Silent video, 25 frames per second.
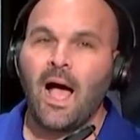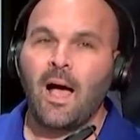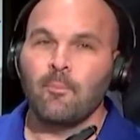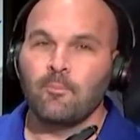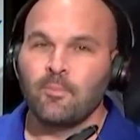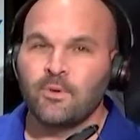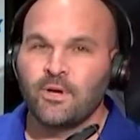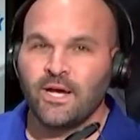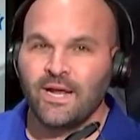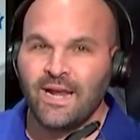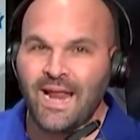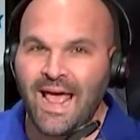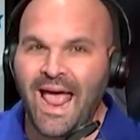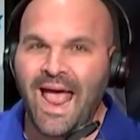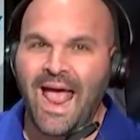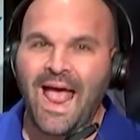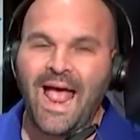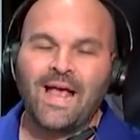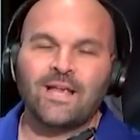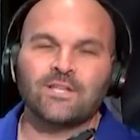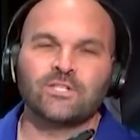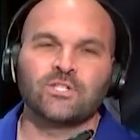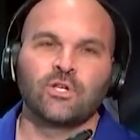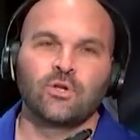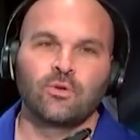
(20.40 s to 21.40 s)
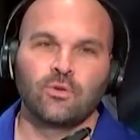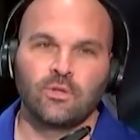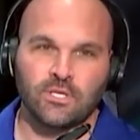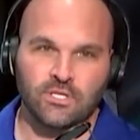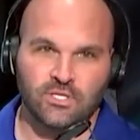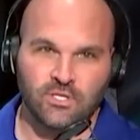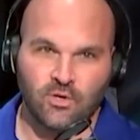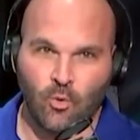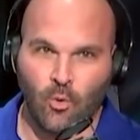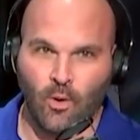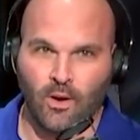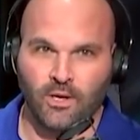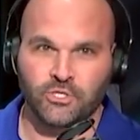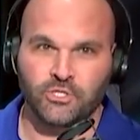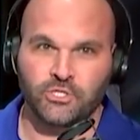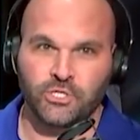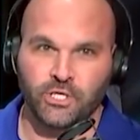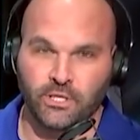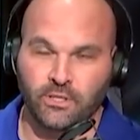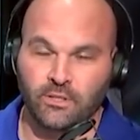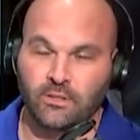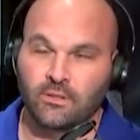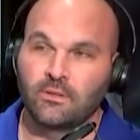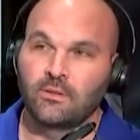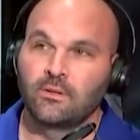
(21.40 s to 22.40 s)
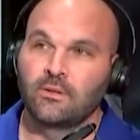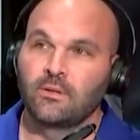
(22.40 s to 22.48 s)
I'm going to ask you this question,